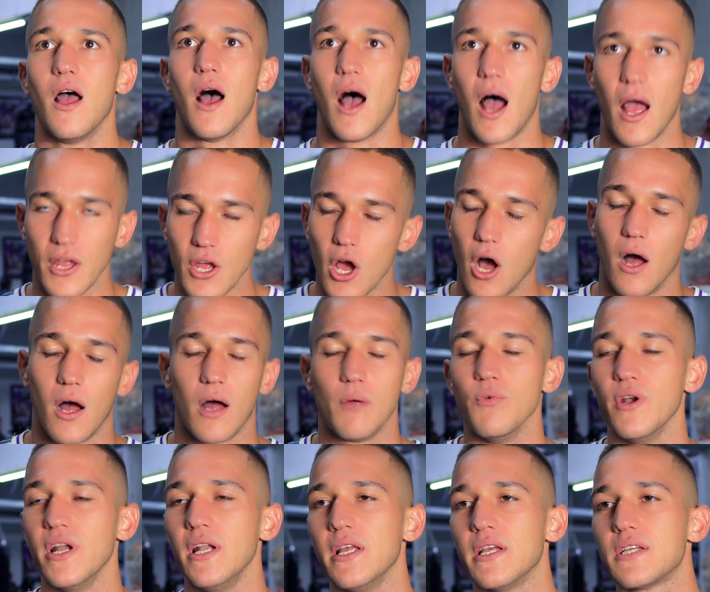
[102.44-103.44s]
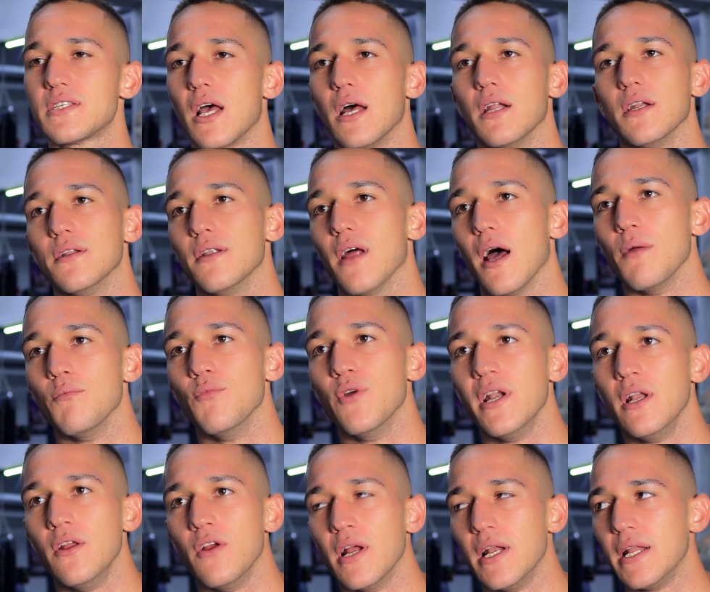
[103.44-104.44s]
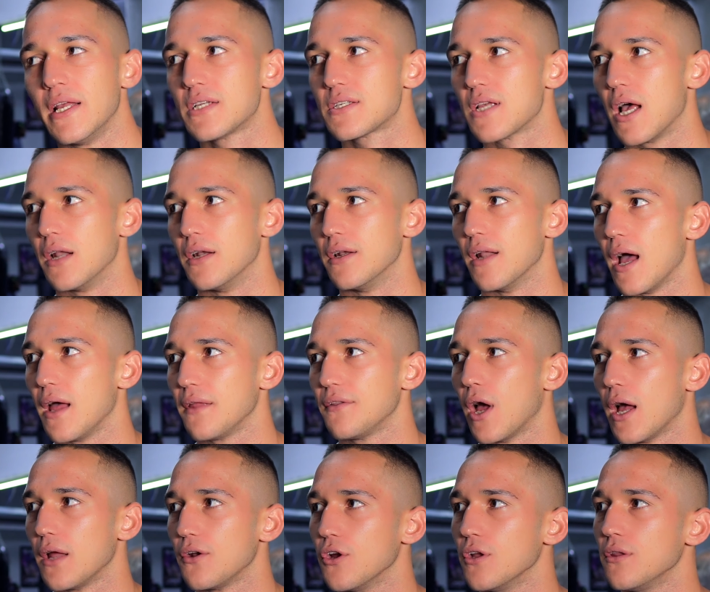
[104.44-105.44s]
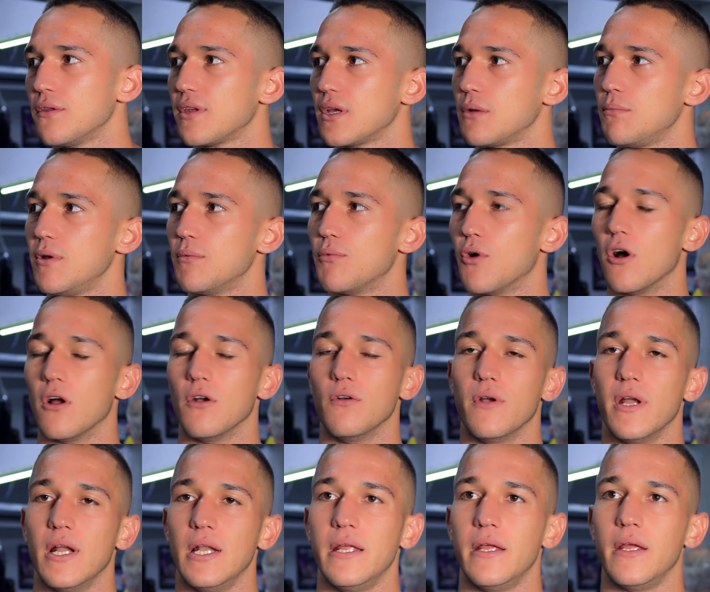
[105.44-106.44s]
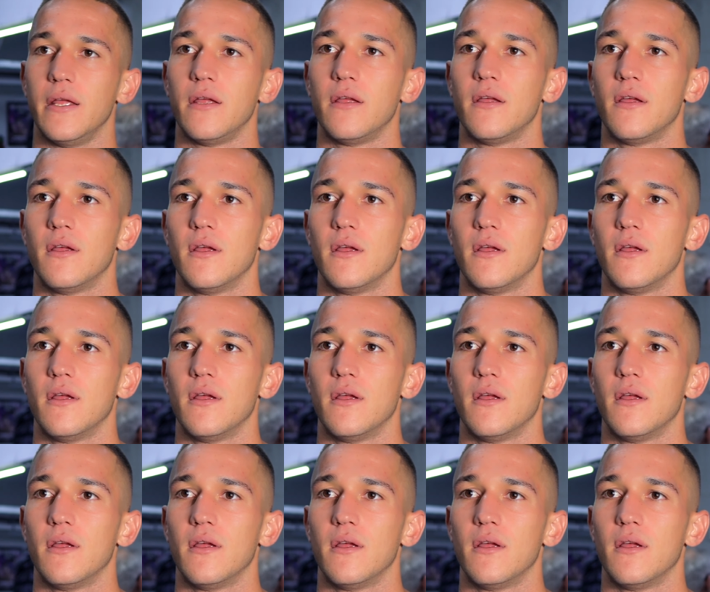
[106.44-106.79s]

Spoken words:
I'm really excited. I'm really excited. I don't think people are really...